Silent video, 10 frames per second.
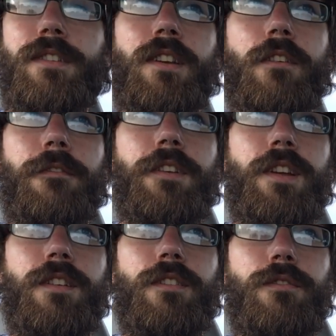myself
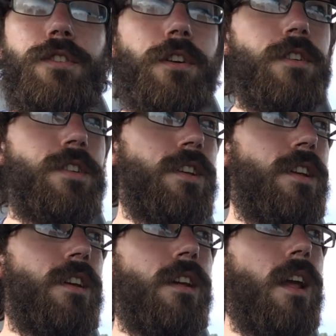in New
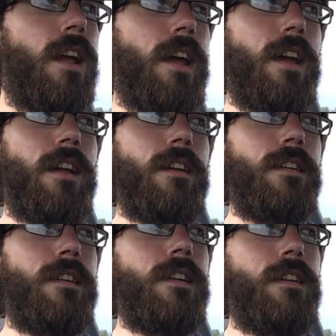Jersey,
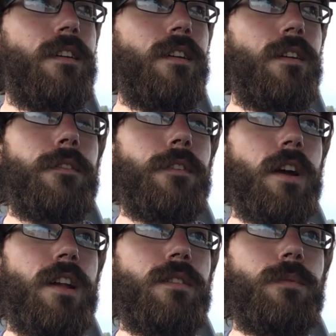and
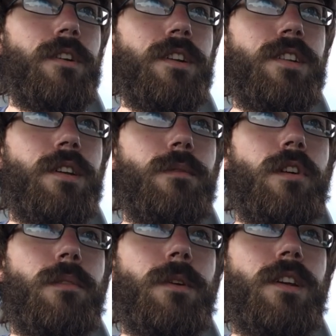forgot to bring a tin
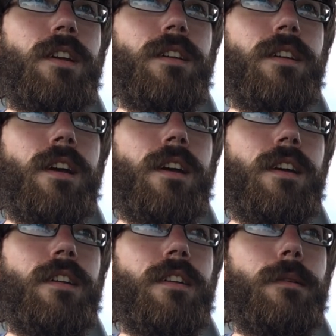with me, and
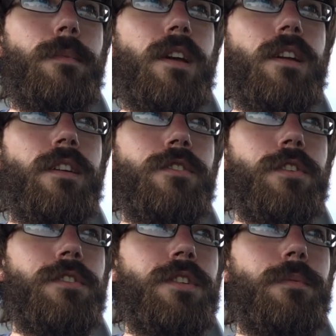ended up paying
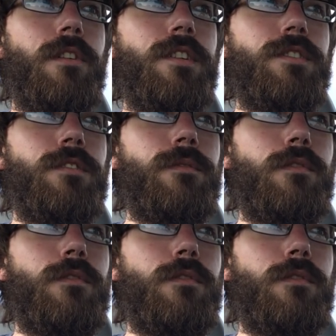Jersey prices